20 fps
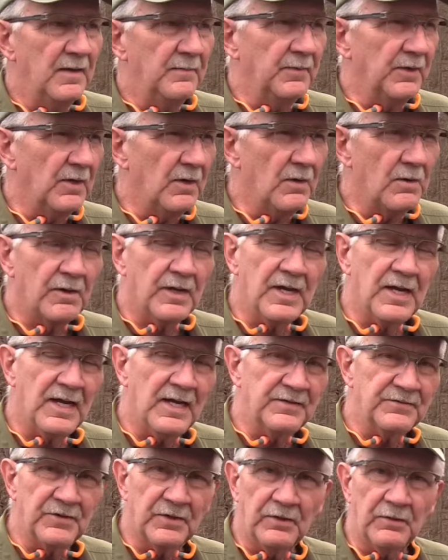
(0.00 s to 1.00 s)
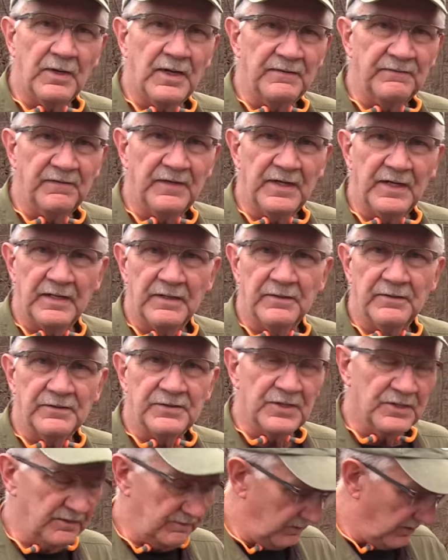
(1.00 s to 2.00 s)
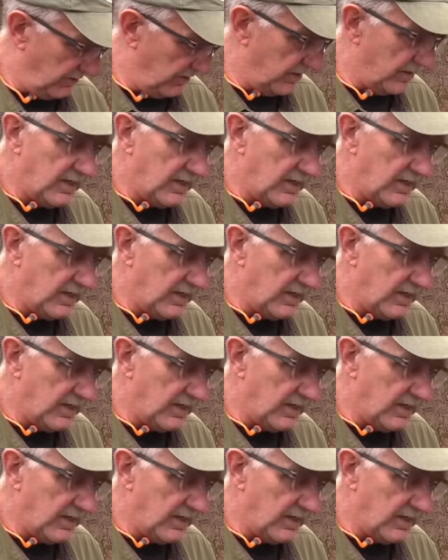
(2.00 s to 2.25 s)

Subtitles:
but all kinds of great videos on